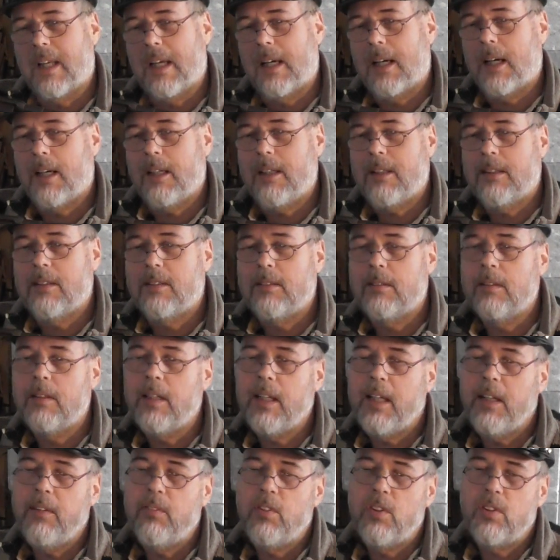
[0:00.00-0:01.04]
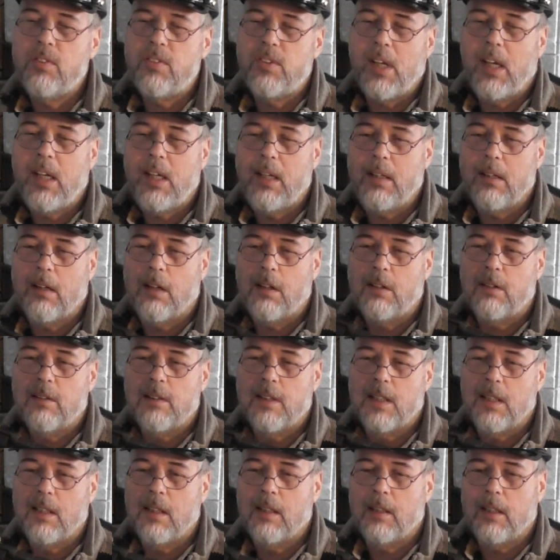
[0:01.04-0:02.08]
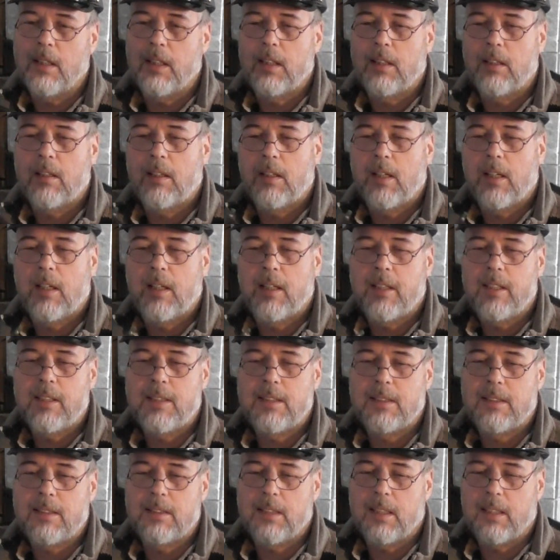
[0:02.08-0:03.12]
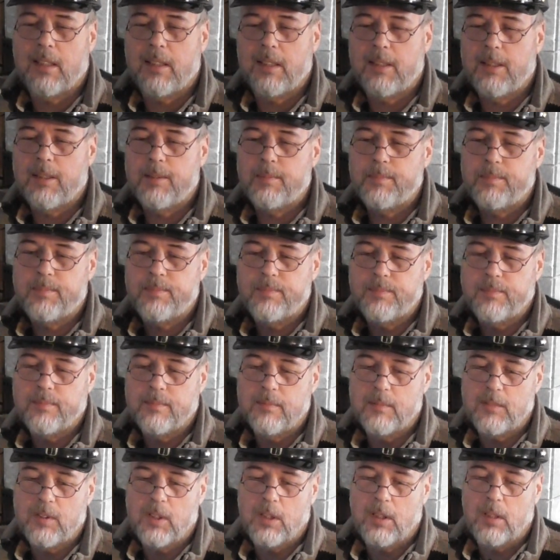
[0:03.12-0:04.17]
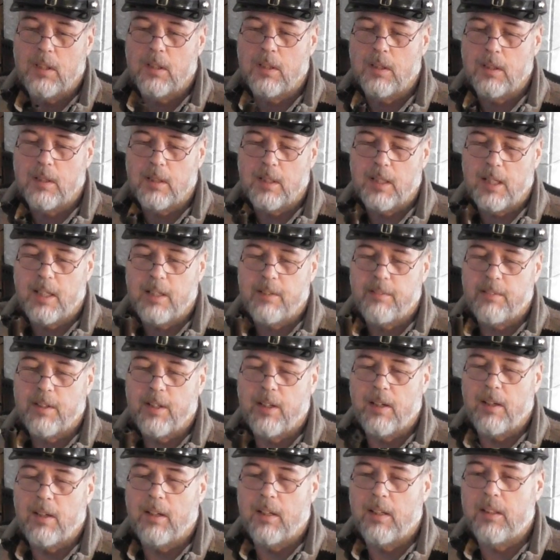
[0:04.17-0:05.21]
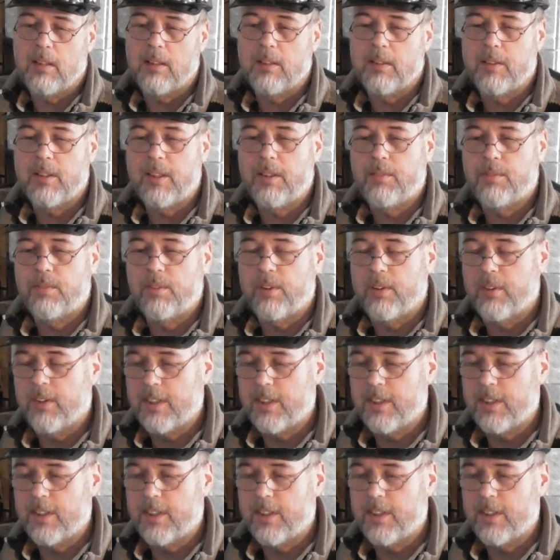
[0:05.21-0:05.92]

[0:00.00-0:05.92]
I even say ugly, and it's kind of a different